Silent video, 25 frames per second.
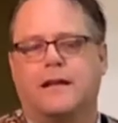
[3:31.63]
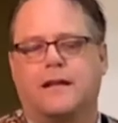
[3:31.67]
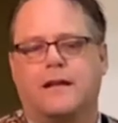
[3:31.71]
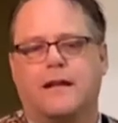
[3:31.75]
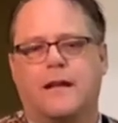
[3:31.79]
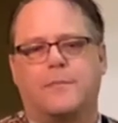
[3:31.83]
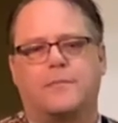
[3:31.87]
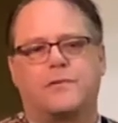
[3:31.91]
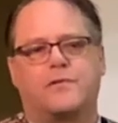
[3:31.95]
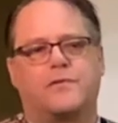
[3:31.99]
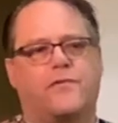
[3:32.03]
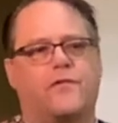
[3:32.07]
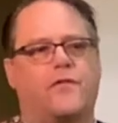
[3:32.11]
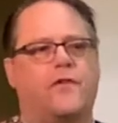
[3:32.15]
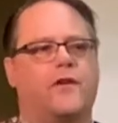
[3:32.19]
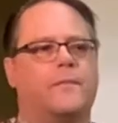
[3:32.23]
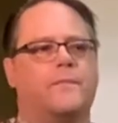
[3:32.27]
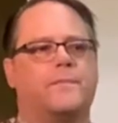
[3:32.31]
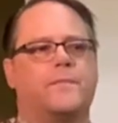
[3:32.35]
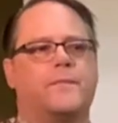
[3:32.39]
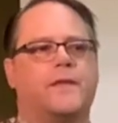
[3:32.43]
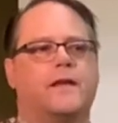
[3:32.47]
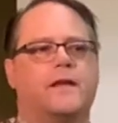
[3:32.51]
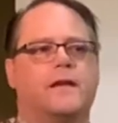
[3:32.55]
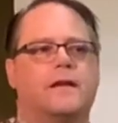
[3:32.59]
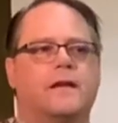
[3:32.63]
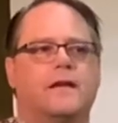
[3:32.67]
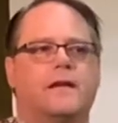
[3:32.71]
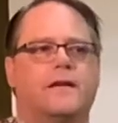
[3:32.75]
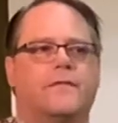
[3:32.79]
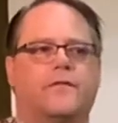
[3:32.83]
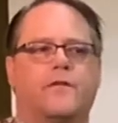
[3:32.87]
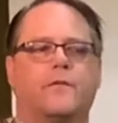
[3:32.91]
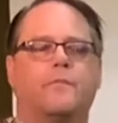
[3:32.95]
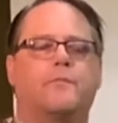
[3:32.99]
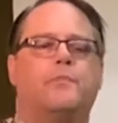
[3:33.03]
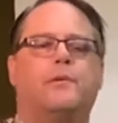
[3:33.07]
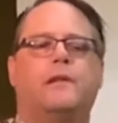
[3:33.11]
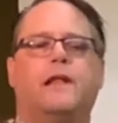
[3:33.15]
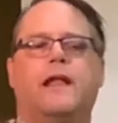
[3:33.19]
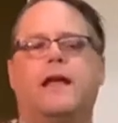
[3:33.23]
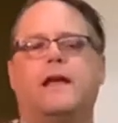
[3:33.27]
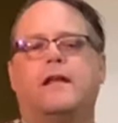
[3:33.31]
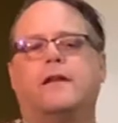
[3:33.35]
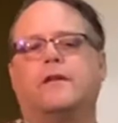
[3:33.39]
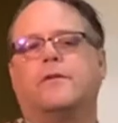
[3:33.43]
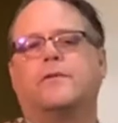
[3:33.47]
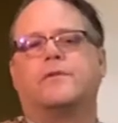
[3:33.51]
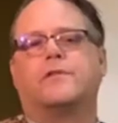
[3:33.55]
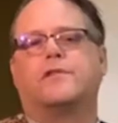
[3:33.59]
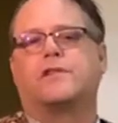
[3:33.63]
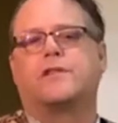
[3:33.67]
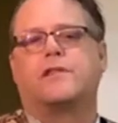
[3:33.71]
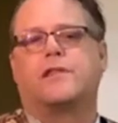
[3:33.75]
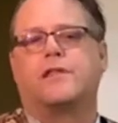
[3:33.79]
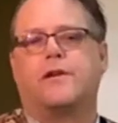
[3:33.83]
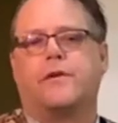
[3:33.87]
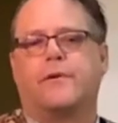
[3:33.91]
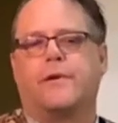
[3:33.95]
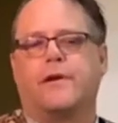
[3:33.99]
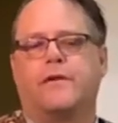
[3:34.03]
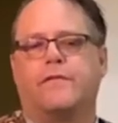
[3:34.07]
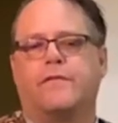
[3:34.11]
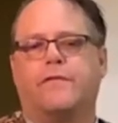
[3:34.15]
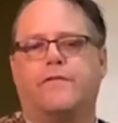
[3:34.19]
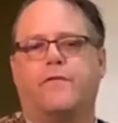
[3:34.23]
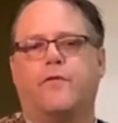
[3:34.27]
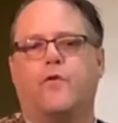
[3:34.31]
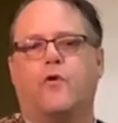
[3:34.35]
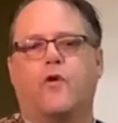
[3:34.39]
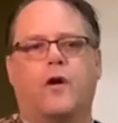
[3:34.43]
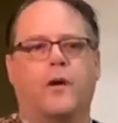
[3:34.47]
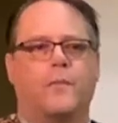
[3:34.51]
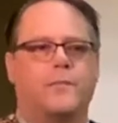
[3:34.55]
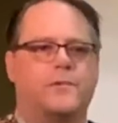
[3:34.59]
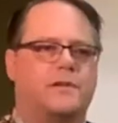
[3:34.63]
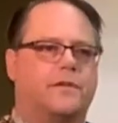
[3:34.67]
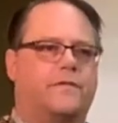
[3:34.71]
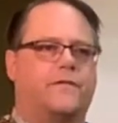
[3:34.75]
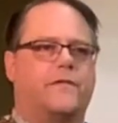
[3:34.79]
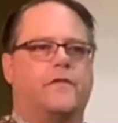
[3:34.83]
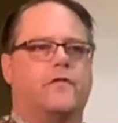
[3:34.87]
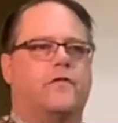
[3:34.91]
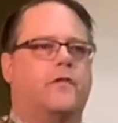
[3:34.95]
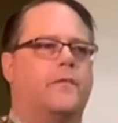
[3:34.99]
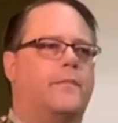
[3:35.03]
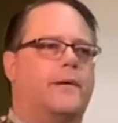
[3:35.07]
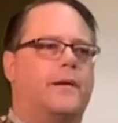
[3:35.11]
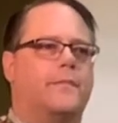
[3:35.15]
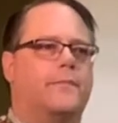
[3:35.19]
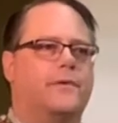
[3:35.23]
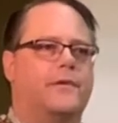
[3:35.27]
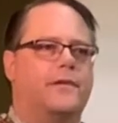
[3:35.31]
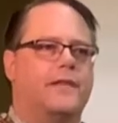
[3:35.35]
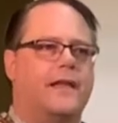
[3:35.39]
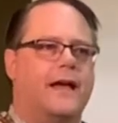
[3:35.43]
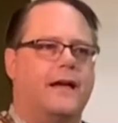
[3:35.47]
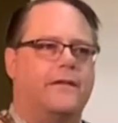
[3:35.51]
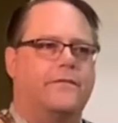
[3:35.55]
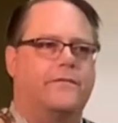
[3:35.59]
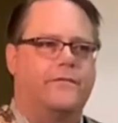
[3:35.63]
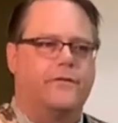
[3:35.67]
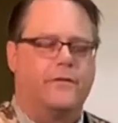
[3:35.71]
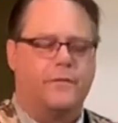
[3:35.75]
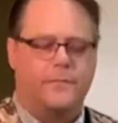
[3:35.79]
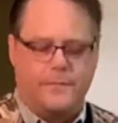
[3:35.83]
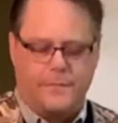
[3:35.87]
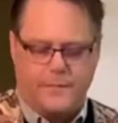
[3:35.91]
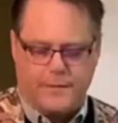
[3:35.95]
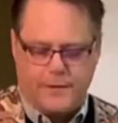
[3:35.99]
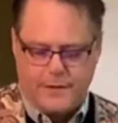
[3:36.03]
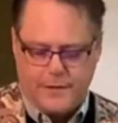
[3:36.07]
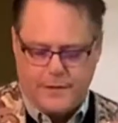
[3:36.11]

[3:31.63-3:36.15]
It comes from, from Plato's theory of forms, if you remember that from